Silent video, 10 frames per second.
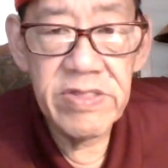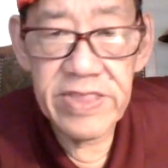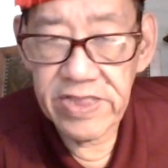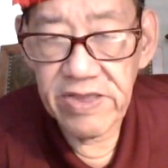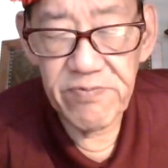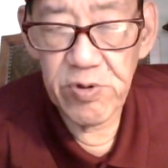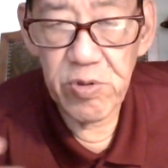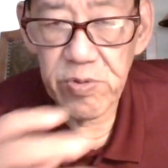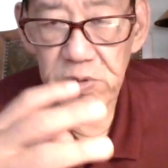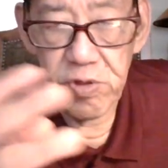They
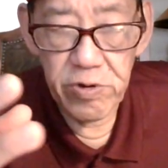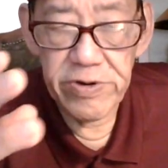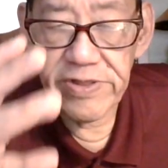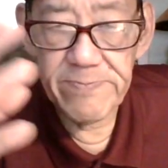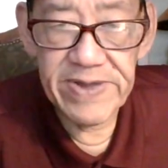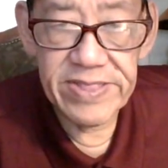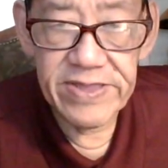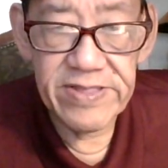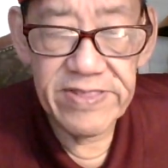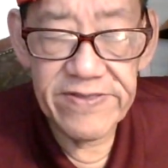never learned by
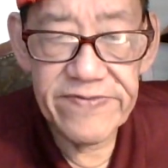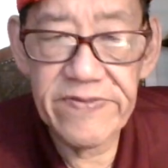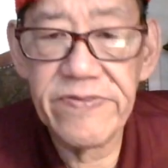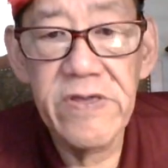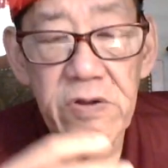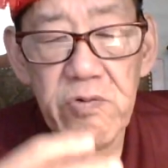their lessons.